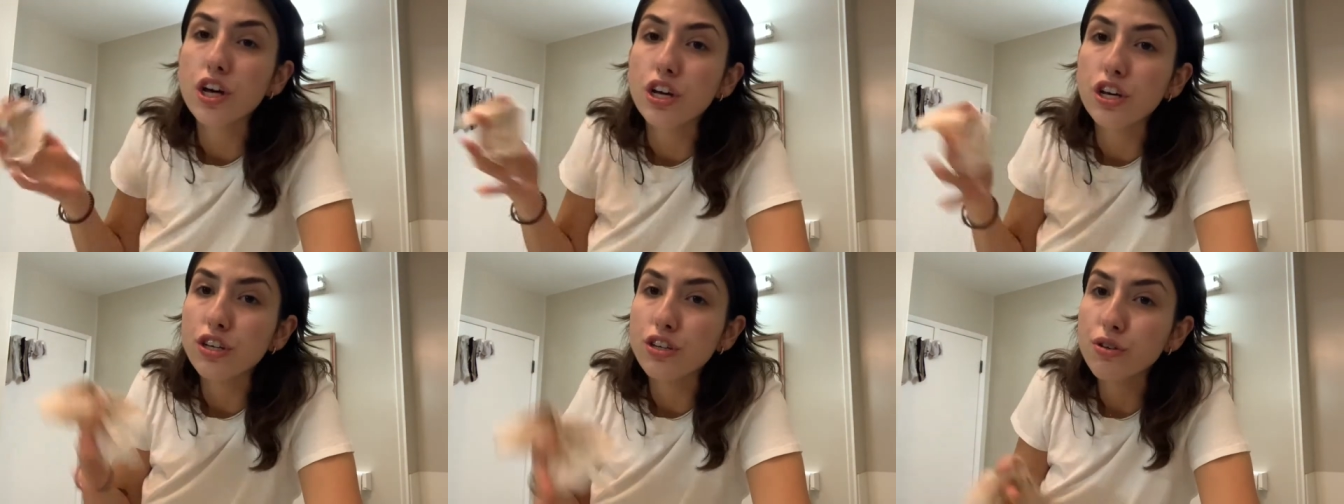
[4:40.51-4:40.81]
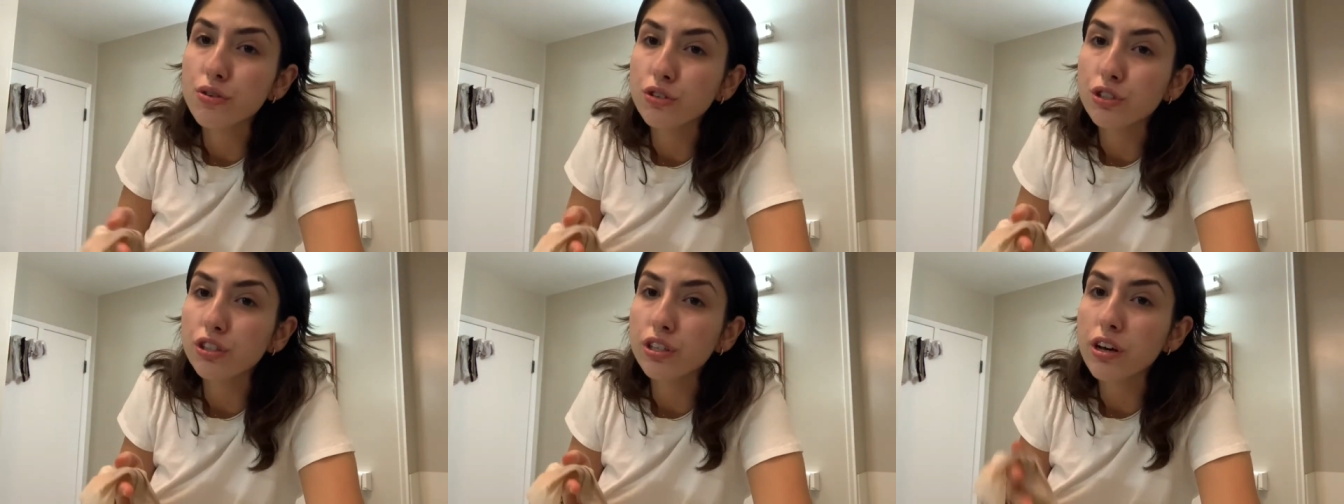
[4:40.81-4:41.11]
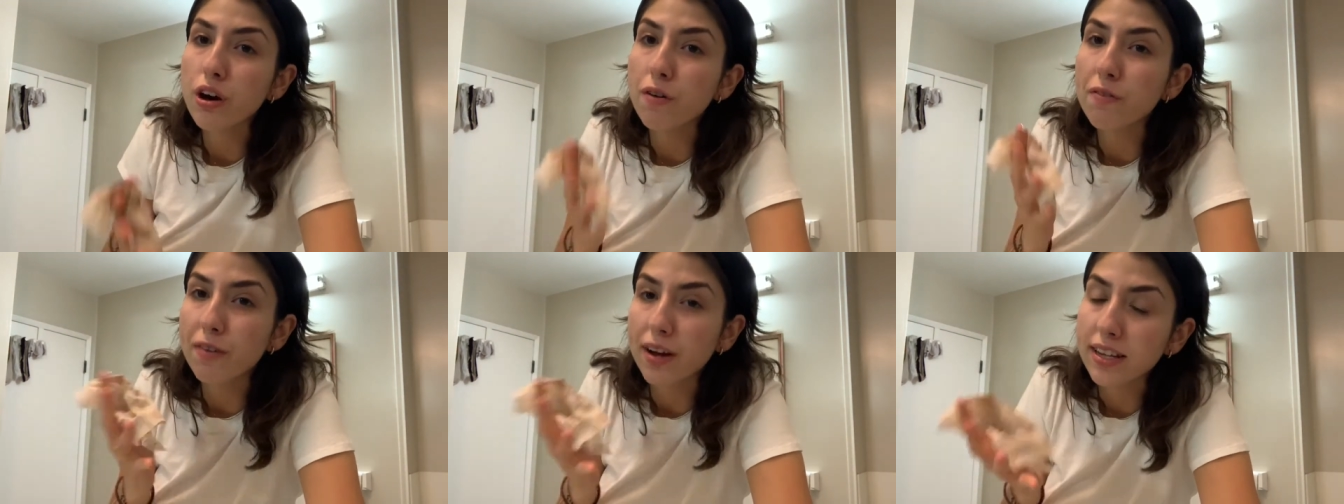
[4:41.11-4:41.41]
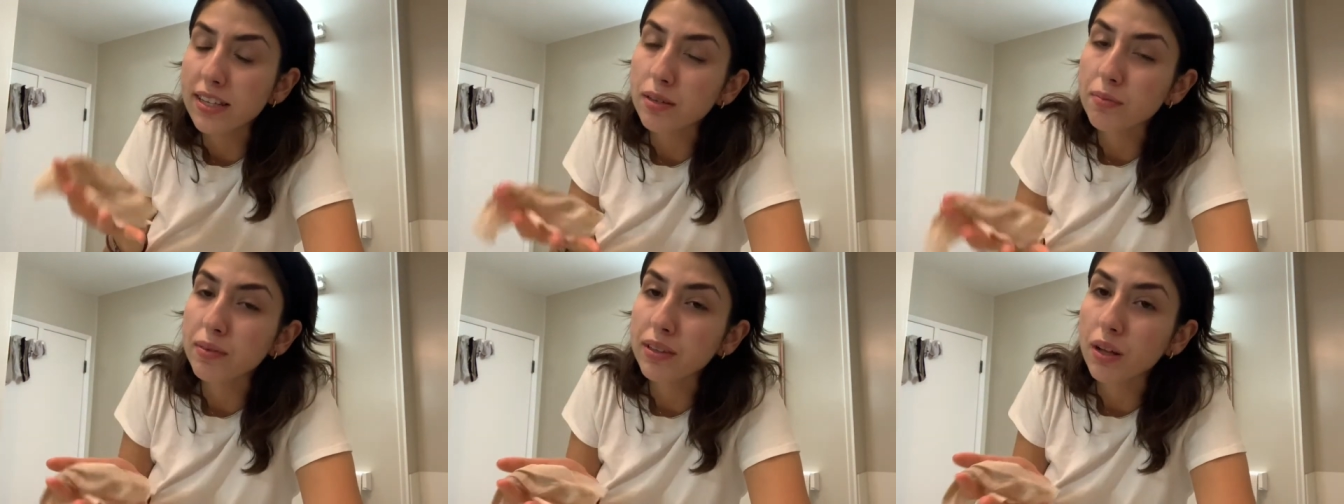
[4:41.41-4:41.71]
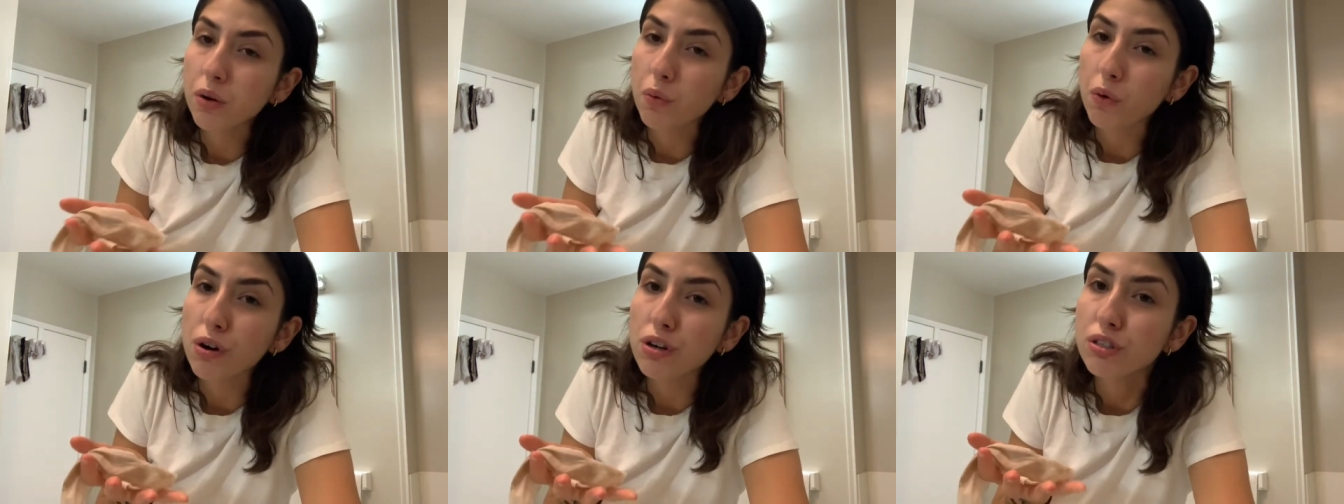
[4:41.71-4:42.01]
Usually I'll find something
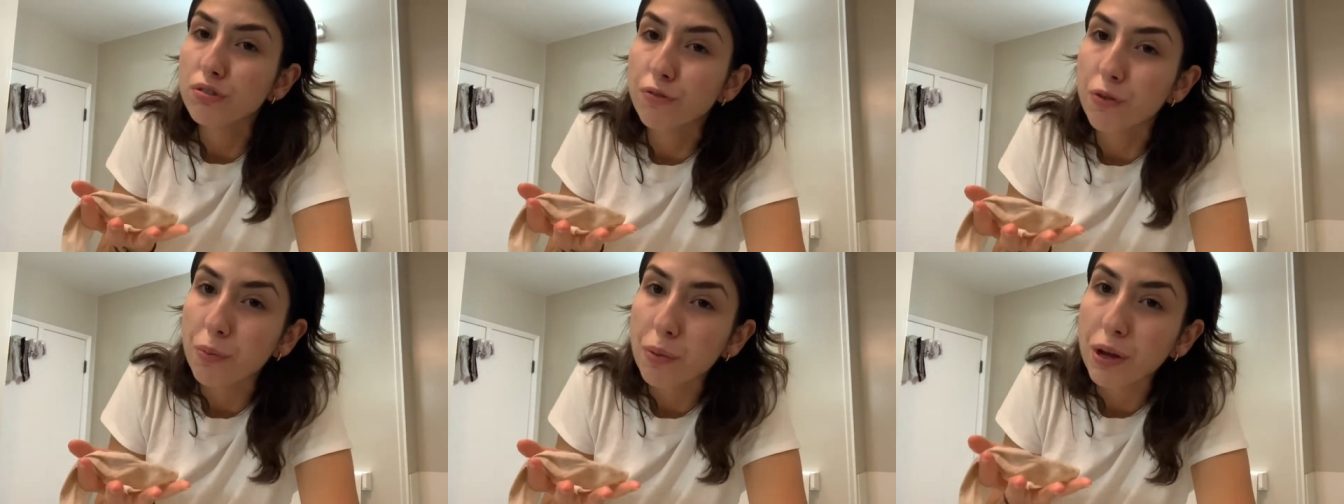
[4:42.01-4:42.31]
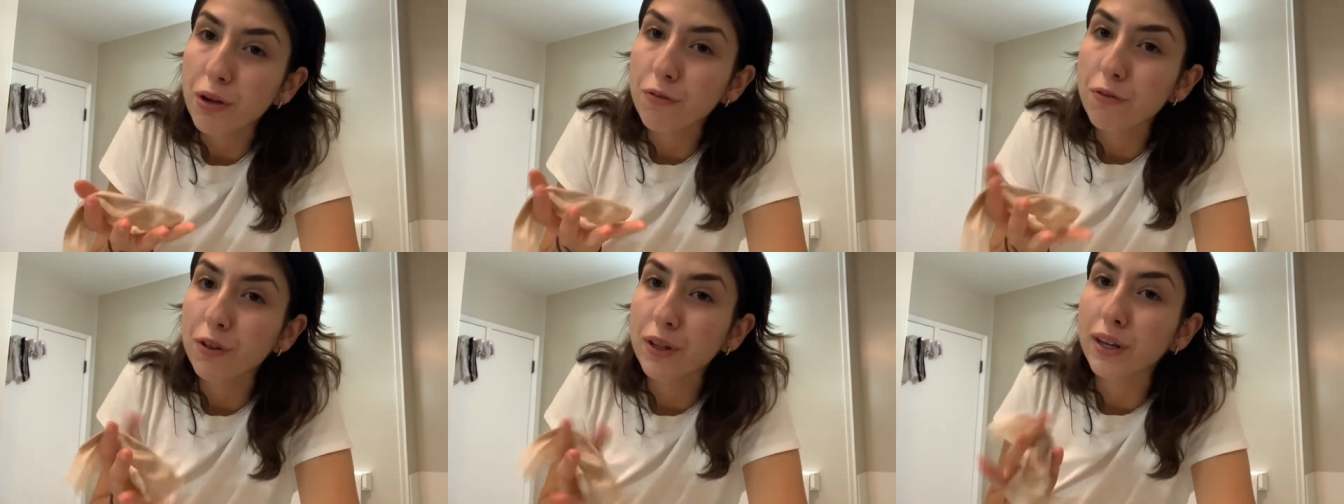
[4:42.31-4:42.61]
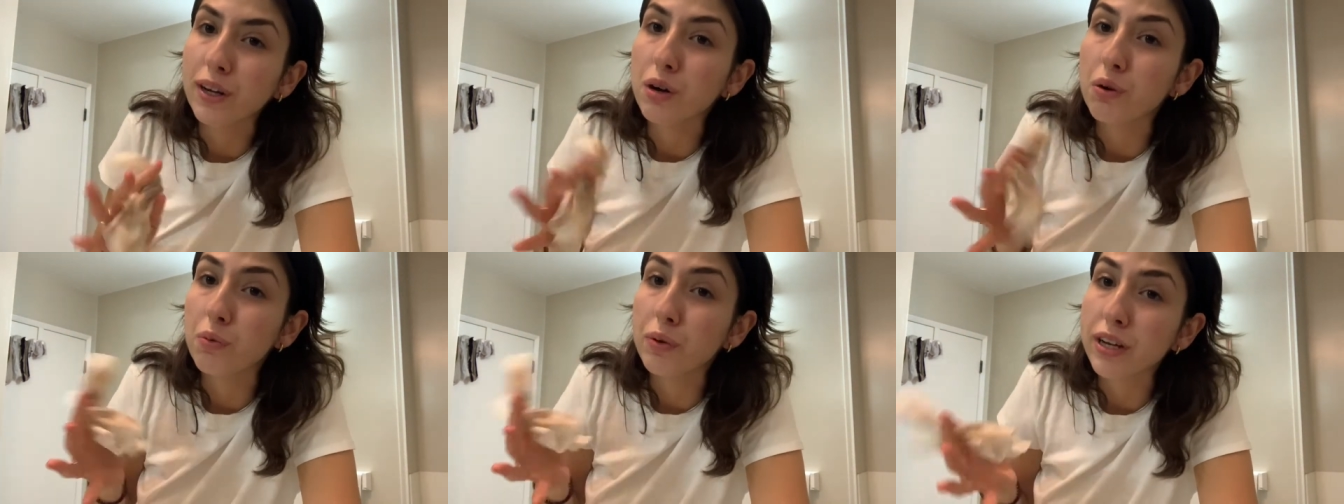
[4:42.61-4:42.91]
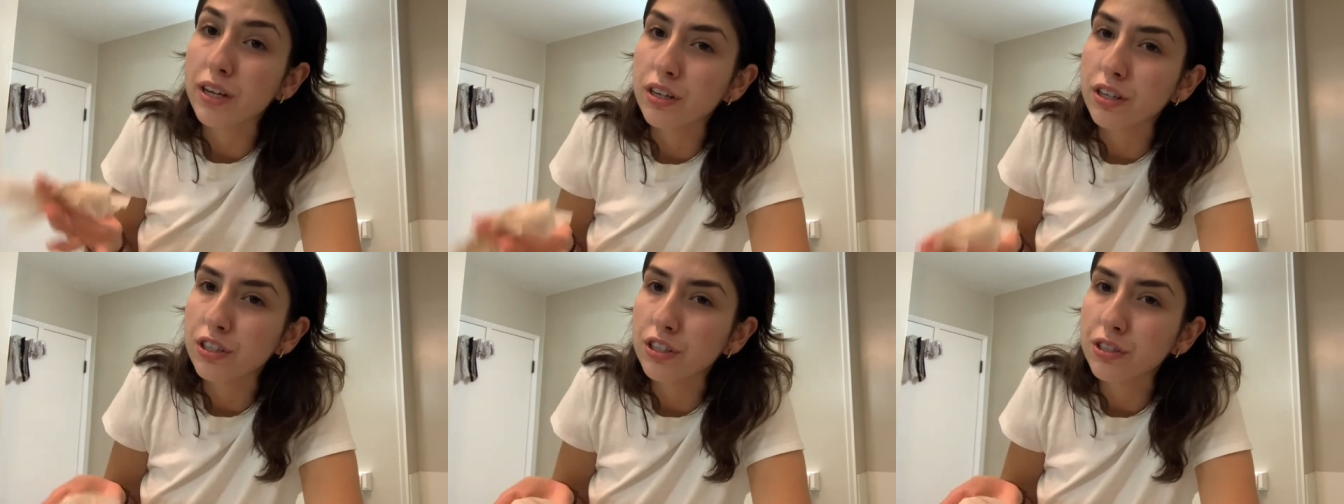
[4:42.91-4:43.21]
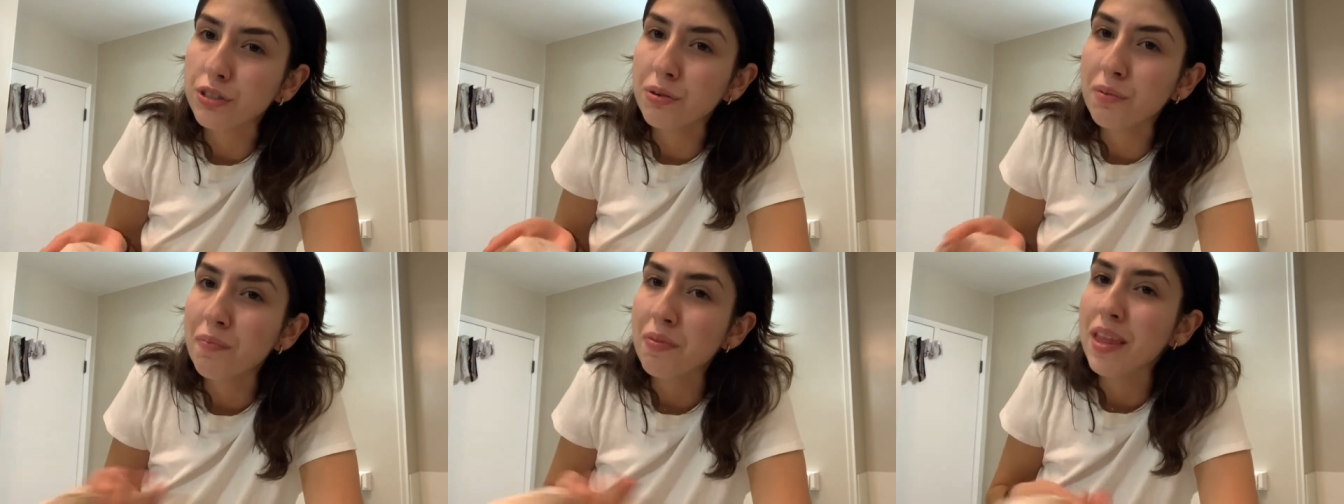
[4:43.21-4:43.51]
that works for me for a week or
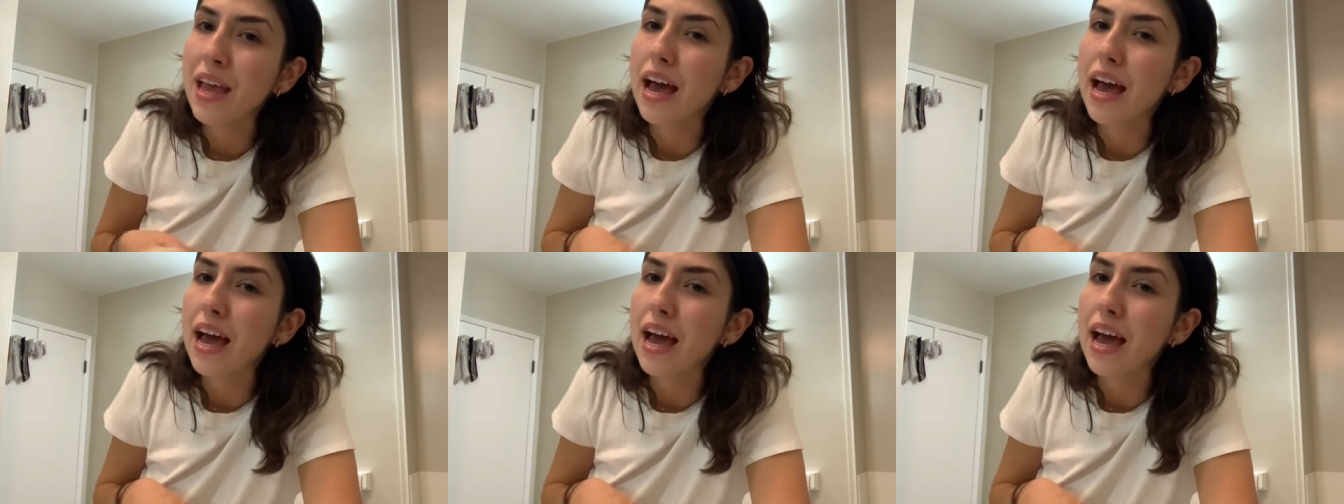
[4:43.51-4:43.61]
two